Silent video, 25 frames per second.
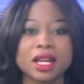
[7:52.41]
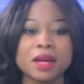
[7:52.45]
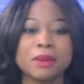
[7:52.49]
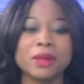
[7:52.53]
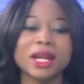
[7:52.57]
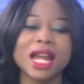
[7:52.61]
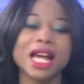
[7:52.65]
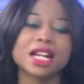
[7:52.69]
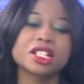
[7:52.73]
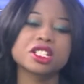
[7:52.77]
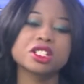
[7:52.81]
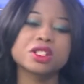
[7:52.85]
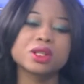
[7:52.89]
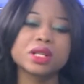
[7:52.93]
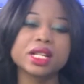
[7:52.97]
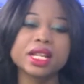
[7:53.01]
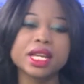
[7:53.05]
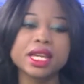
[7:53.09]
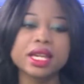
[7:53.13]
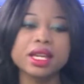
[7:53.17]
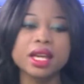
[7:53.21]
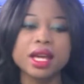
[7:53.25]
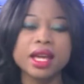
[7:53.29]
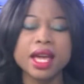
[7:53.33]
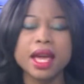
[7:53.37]
but
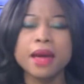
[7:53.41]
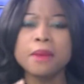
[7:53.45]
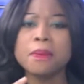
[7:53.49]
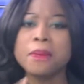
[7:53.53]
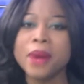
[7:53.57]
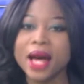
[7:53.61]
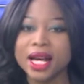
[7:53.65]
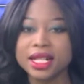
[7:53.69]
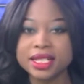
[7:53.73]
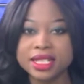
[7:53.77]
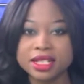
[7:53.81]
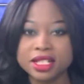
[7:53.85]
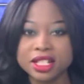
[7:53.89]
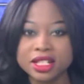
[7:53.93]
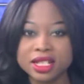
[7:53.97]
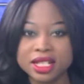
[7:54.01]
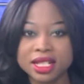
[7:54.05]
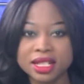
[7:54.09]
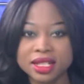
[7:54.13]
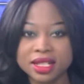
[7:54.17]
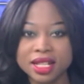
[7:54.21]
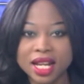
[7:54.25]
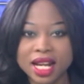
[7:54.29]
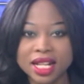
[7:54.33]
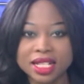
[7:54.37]
actually impacting your
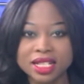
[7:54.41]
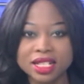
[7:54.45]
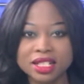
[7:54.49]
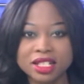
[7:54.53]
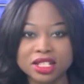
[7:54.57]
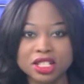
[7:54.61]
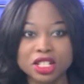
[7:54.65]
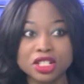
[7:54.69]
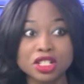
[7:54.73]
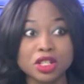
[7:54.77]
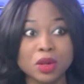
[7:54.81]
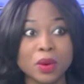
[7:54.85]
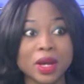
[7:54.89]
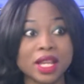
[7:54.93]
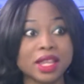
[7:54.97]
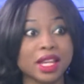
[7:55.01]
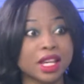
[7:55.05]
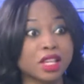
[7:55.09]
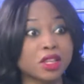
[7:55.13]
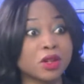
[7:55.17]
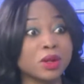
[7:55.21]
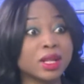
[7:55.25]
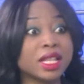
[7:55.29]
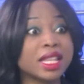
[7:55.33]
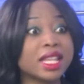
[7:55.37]
society in such a way
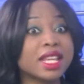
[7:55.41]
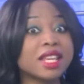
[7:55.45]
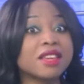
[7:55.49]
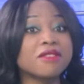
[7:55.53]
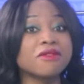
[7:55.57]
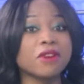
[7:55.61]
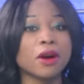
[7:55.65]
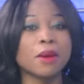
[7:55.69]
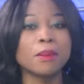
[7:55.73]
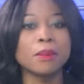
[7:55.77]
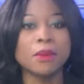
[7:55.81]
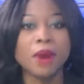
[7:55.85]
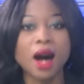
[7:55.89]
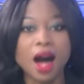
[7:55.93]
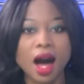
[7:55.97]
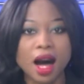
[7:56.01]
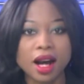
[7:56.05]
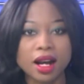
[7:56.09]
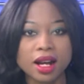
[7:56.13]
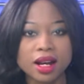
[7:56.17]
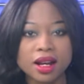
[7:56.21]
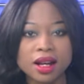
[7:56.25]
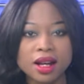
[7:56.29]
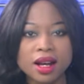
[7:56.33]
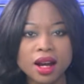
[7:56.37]
that you leave a
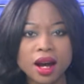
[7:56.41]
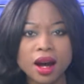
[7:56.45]
mark